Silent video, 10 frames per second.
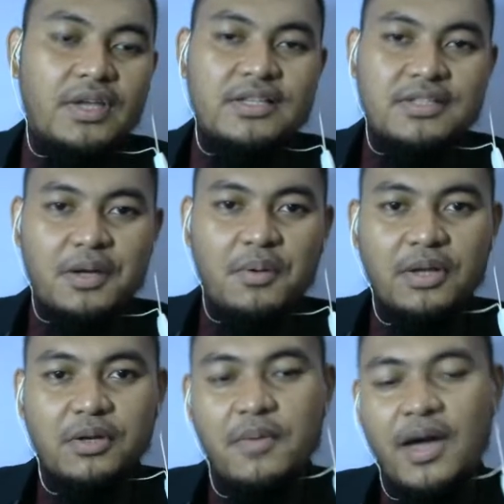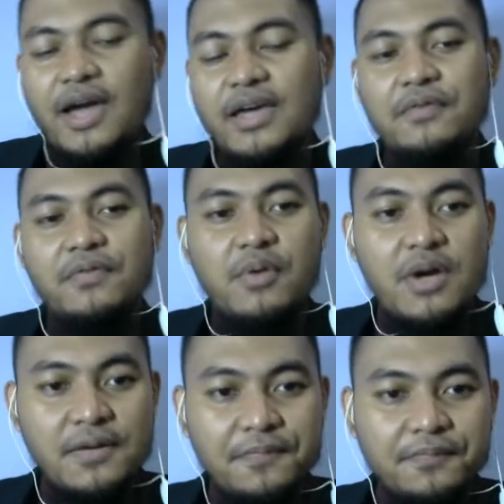Assalamualaikum, hi
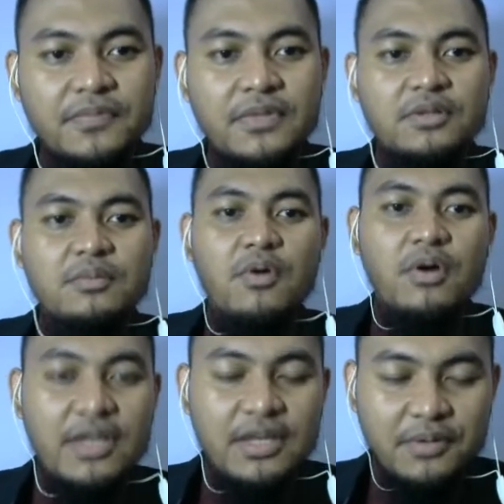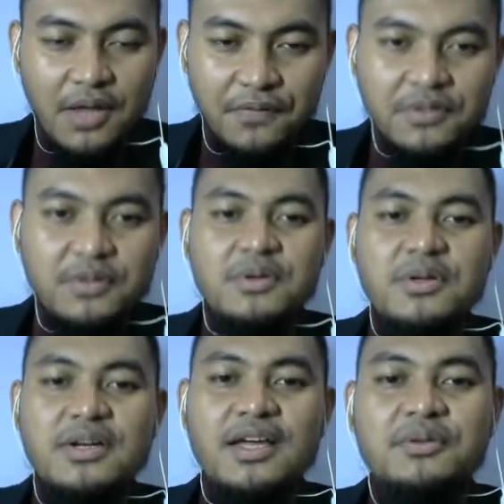everyone. Good morning, good
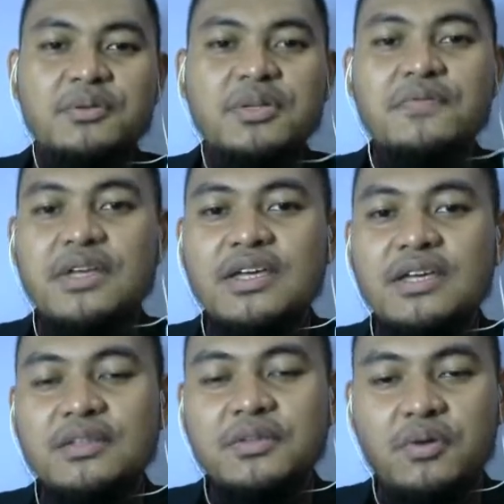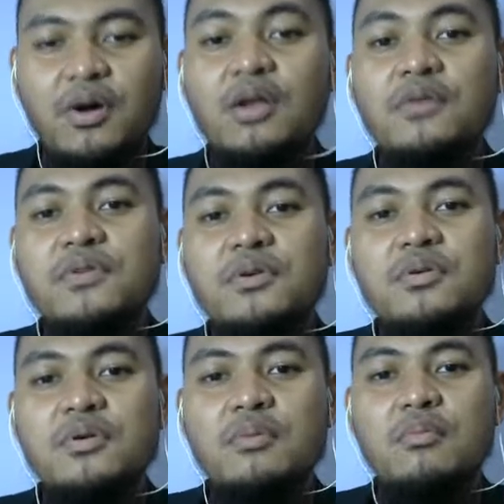afternoon, and good evening to all of
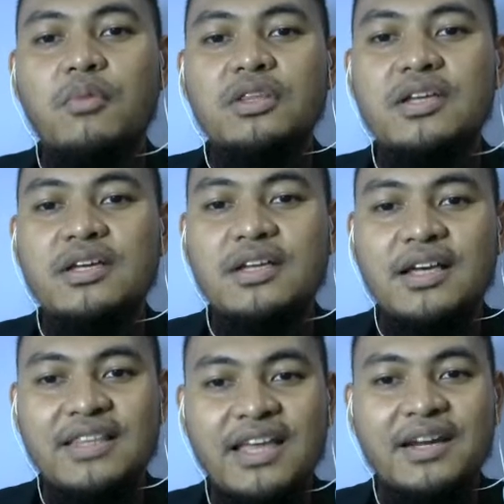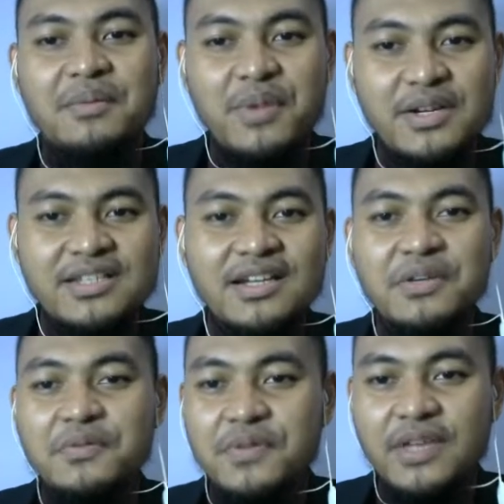you, both attend in person
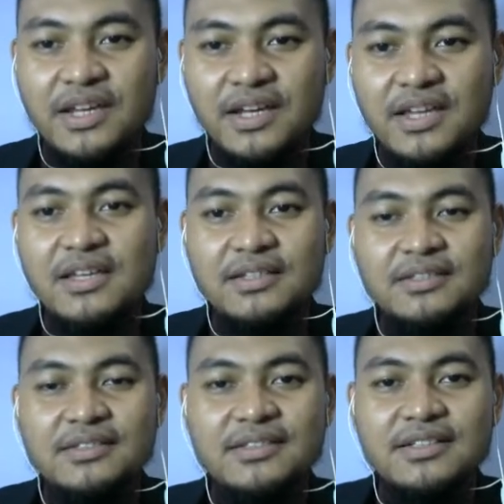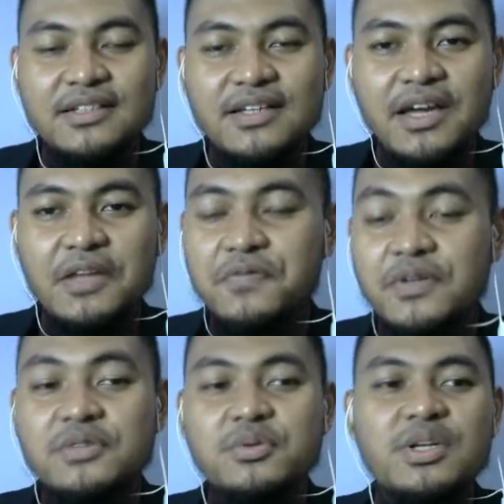in Vienna and
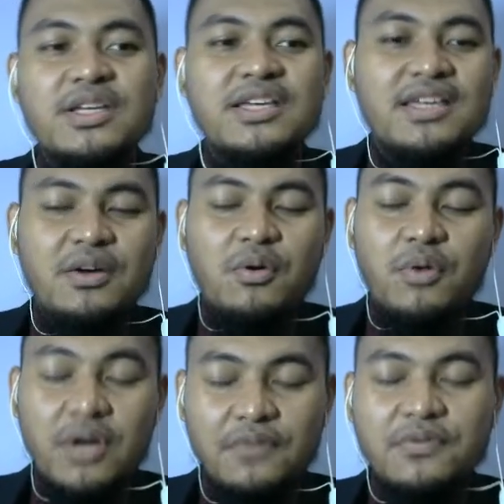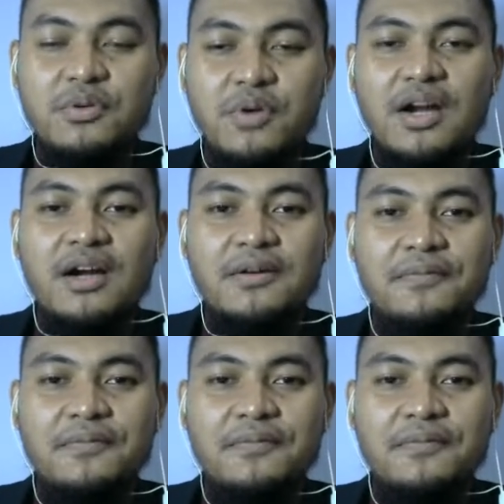virtually wherever you are.